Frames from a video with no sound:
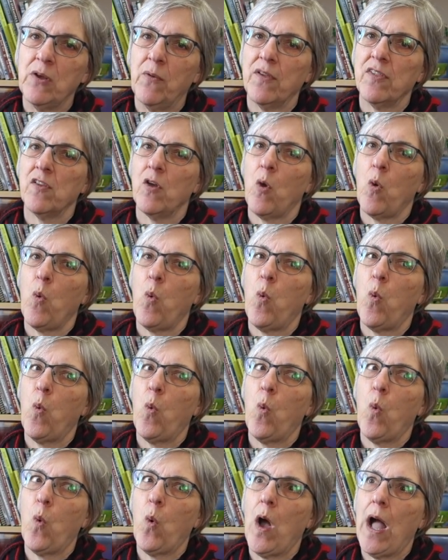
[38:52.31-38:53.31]
It wasn't
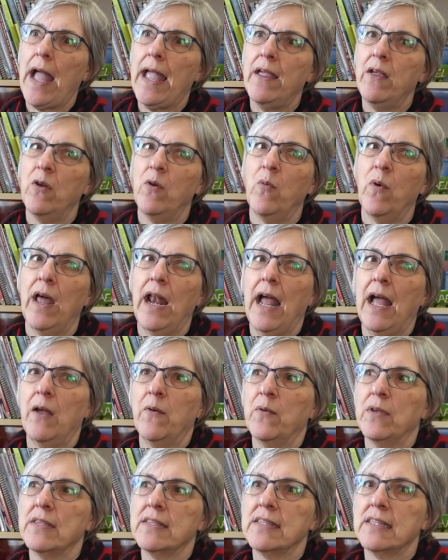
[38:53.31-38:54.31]
quite what
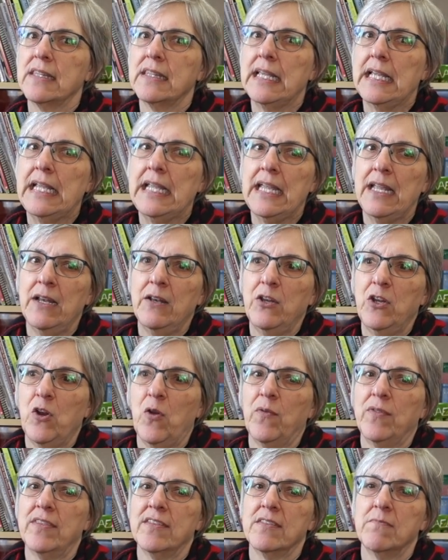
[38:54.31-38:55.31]
I was thinking, you
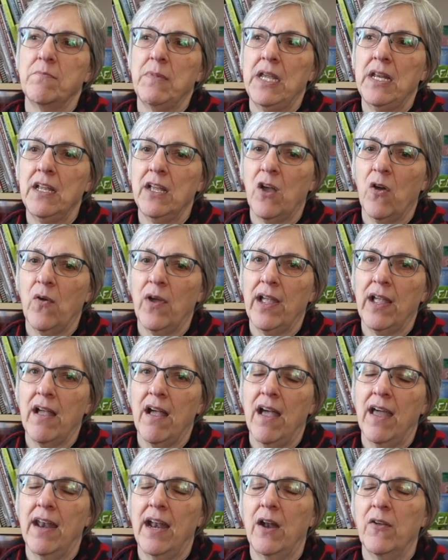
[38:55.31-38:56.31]
know, with this meeting going on.